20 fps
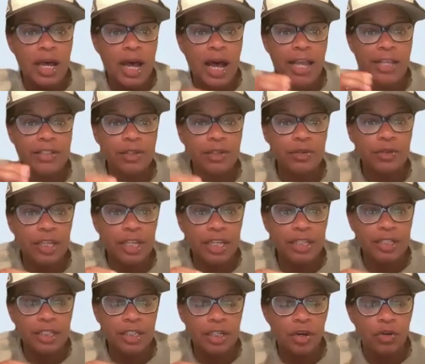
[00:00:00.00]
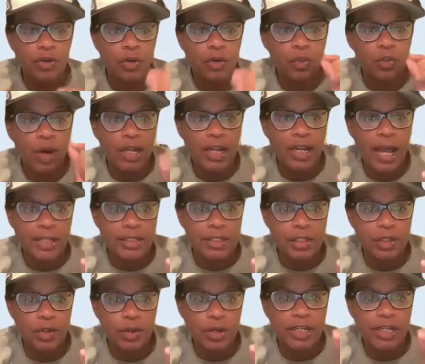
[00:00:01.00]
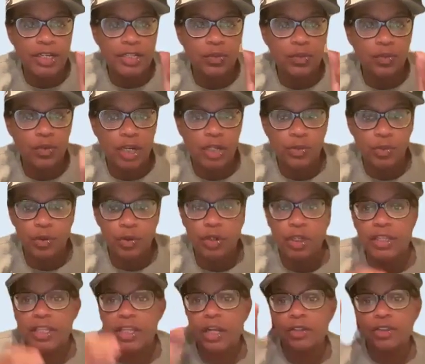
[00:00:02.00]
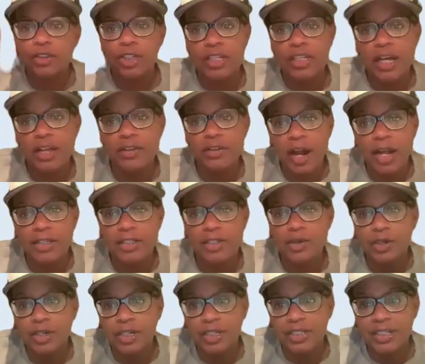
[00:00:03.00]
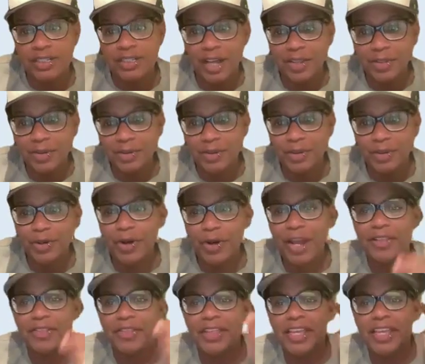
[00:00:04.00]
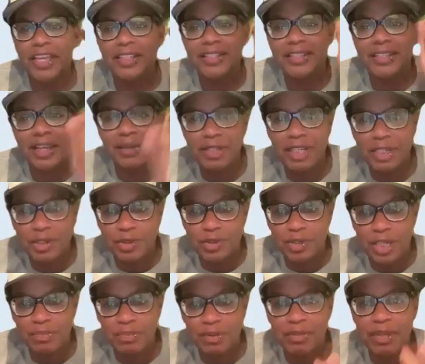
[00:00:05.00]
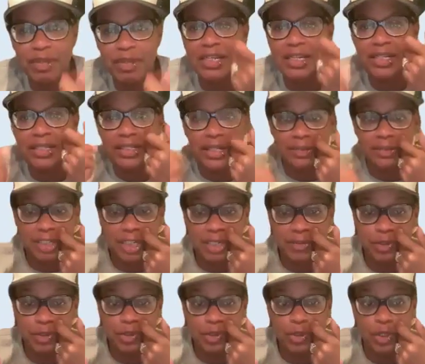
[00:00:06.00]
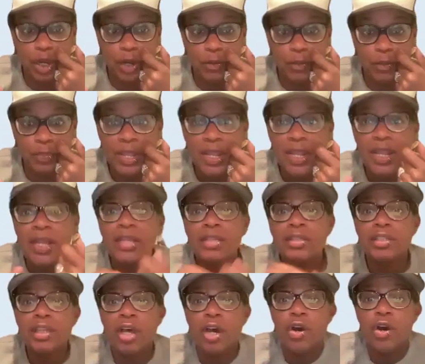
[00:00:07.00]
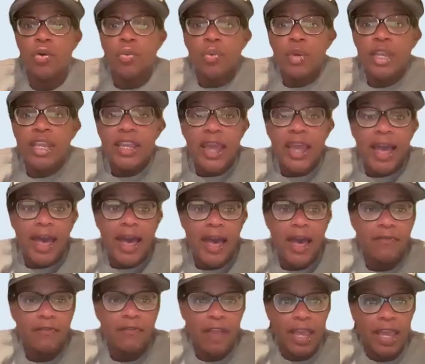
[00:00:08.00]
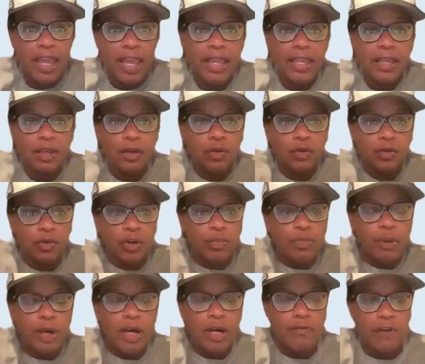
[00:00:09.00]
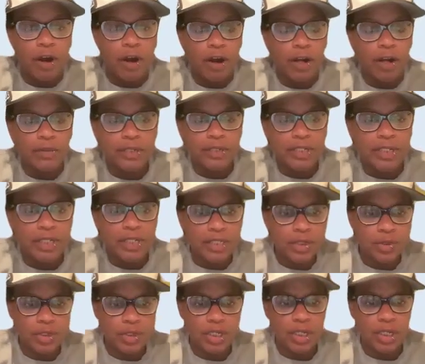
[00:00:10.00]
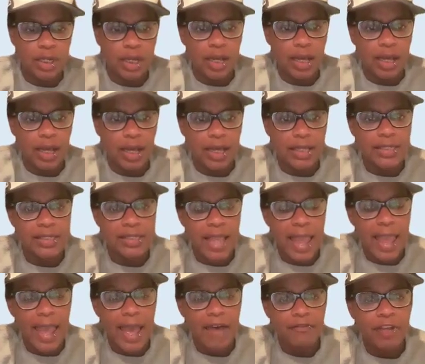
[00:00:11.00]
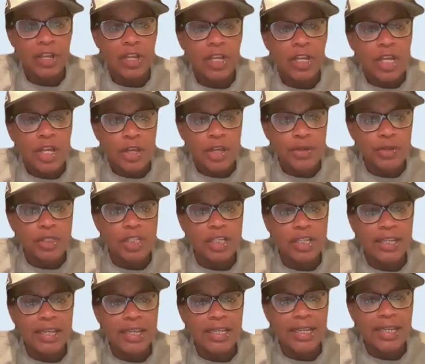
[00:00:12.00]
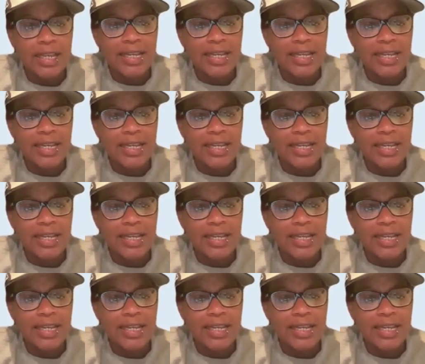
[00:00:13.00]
a high school kid to go to one high school and it's one rule, and then go to another high school and it's another rule, and then some teachers implement it and some teachers don't. So we have a group of our district staff who's looking